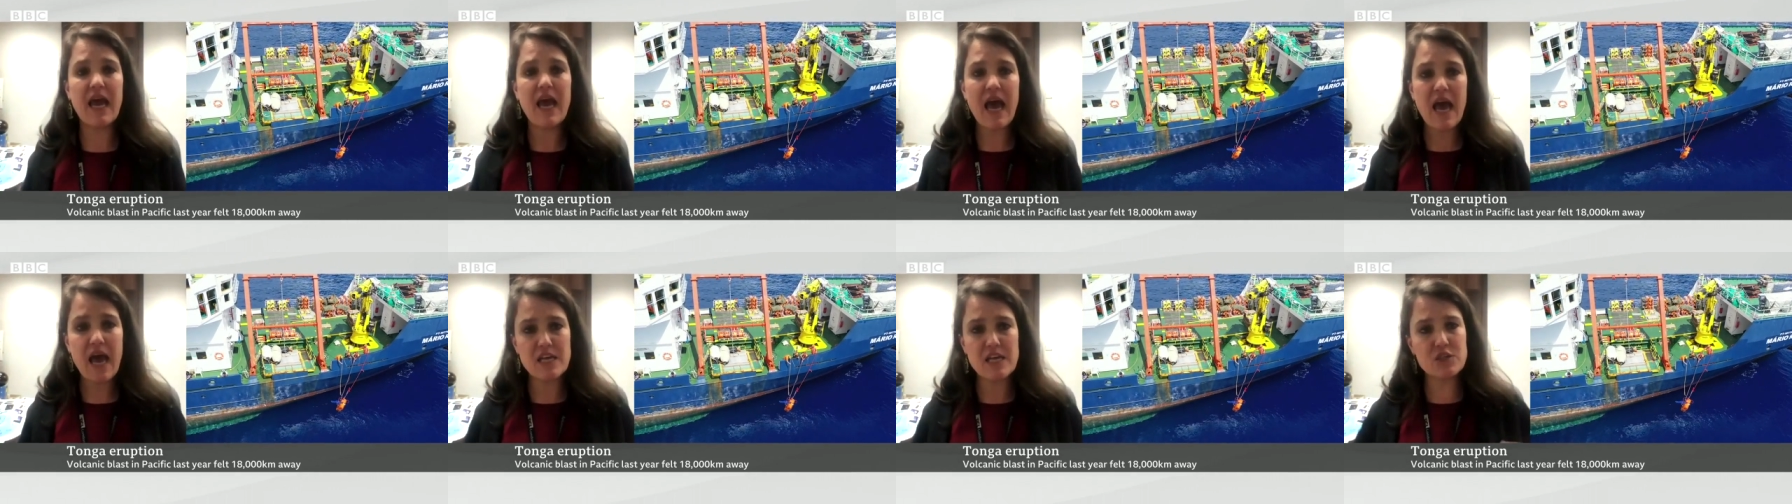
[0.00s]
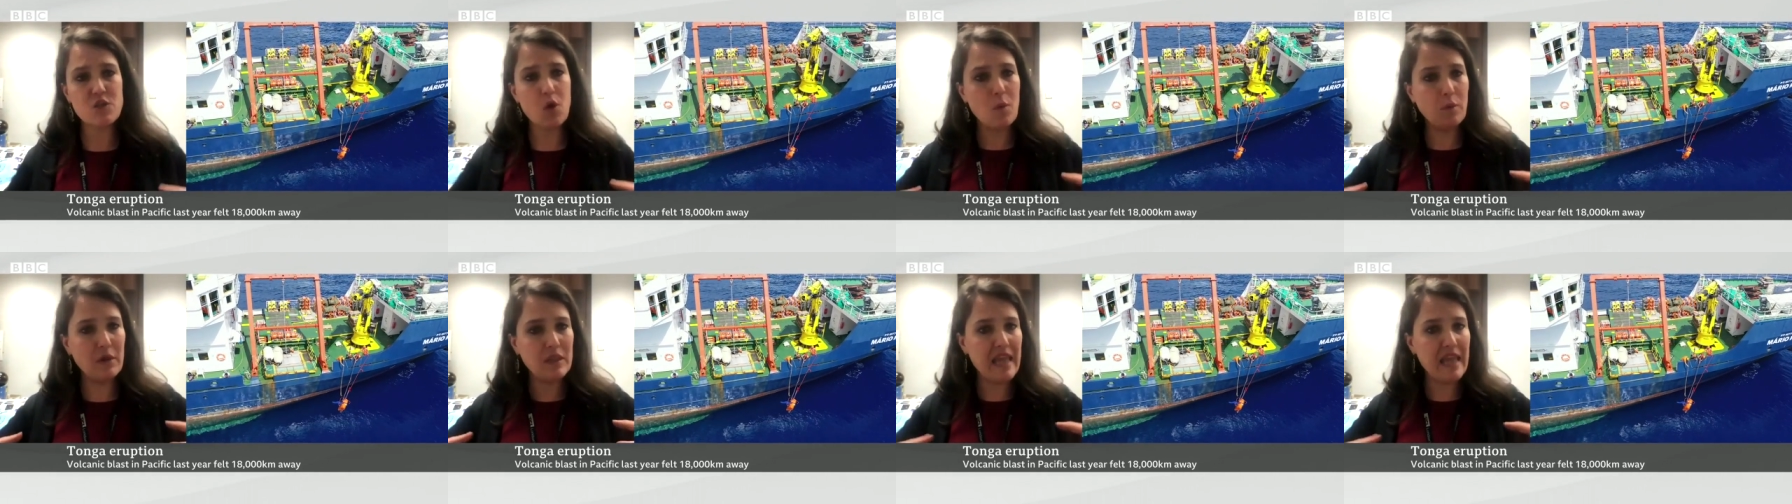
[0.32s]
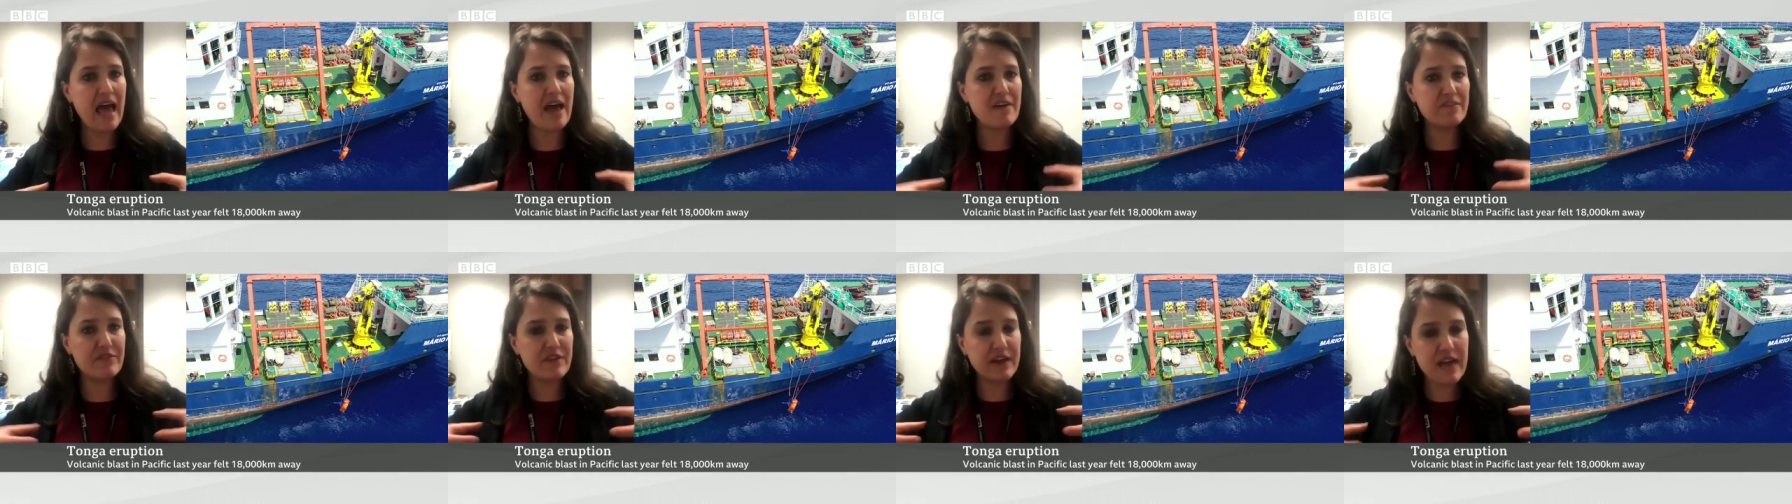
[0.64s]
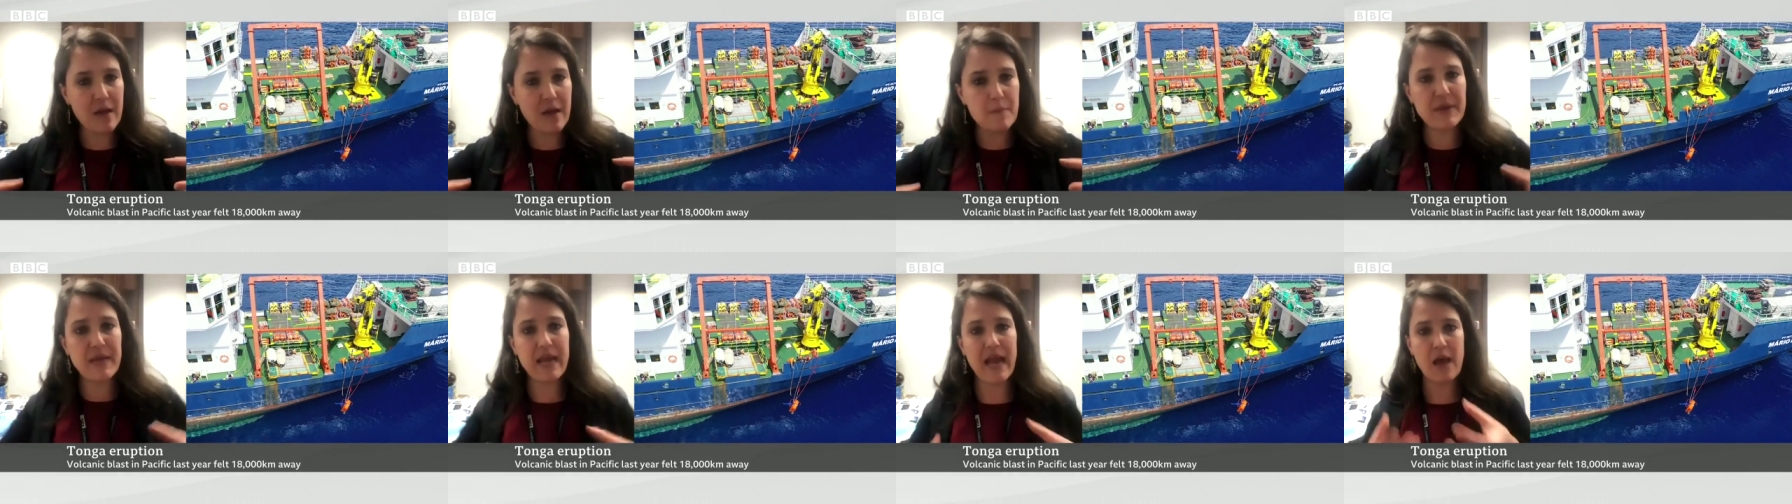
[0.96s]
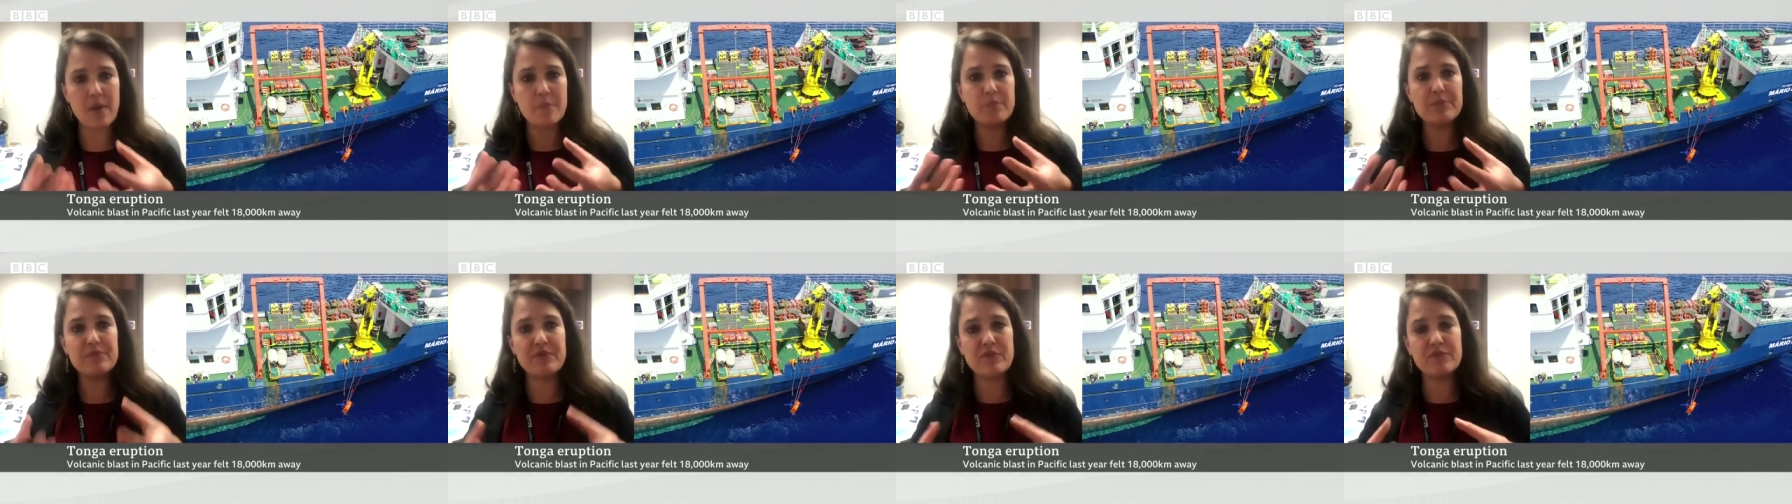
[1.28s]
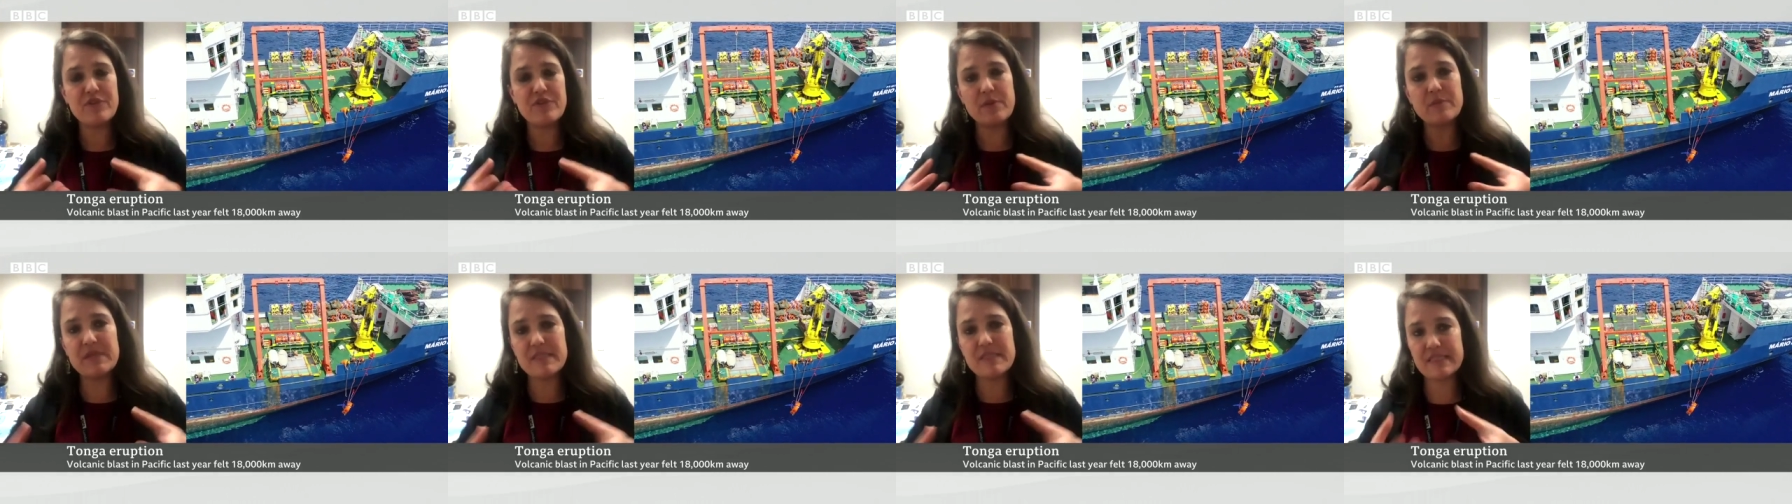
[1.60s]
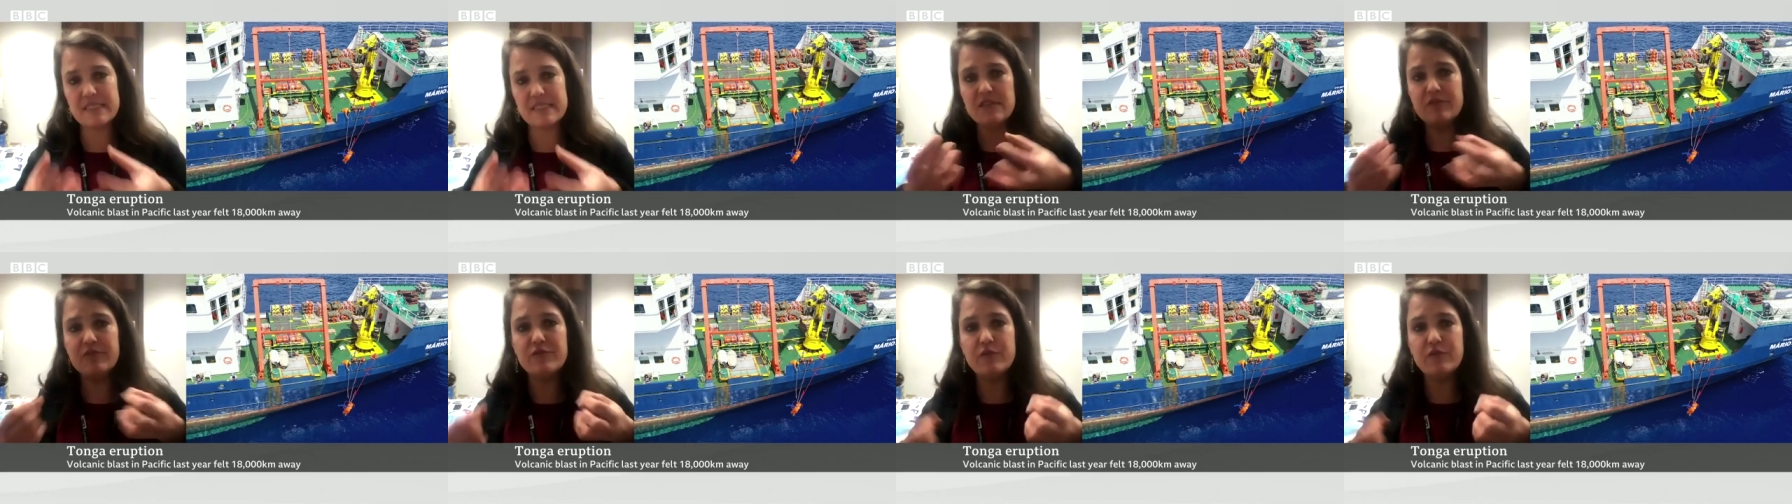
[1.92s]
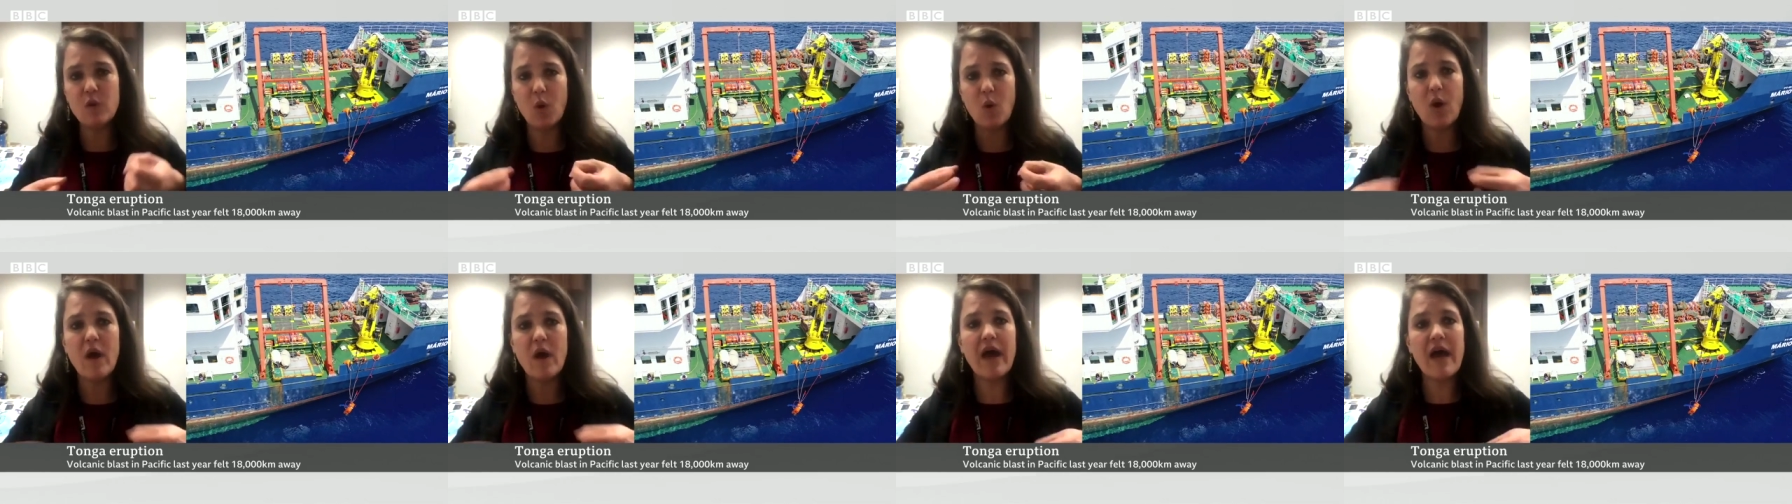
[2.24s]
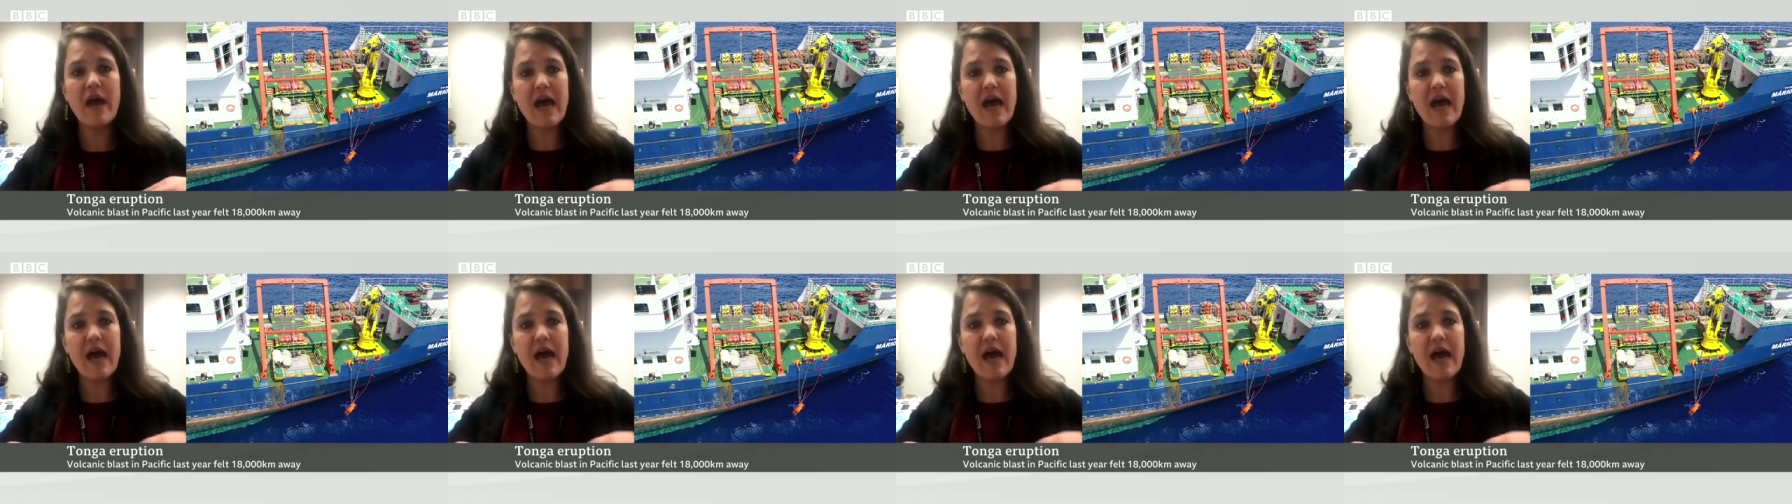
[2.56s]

uh, so lava coming up from the seafloor,